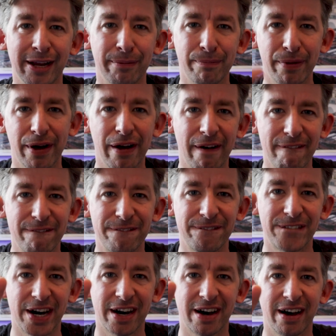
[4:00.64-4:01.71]
number
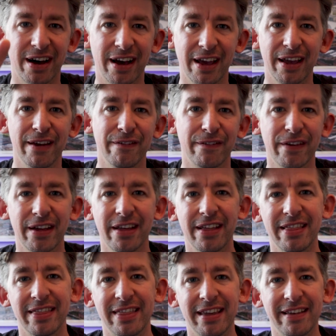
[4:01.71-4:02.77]
5,
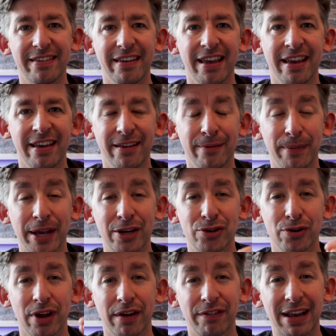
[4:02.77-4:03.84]
this is making
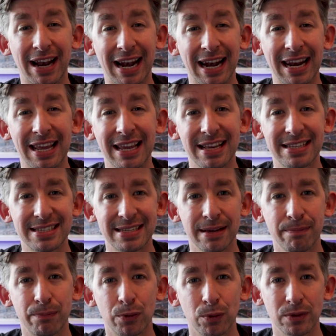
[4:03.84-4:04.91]
sure you have clear,
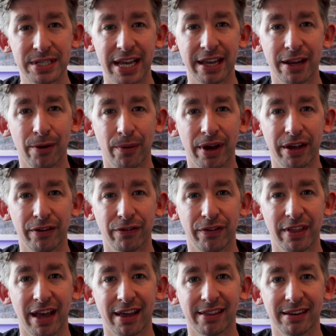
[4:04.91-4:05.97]
simple takeaways for
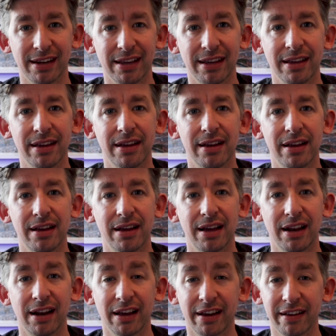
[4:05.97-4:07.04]
the athlete.
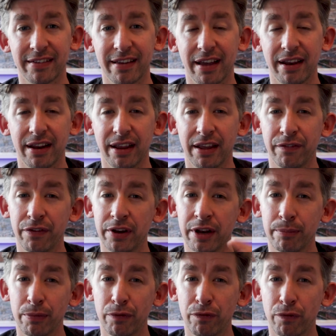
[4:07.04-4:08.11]
Like I said, if in
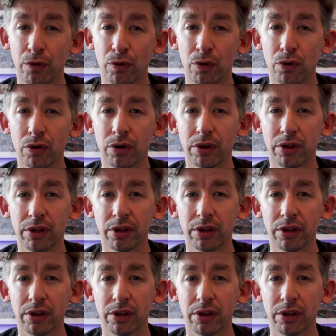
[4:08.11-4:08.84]
number 4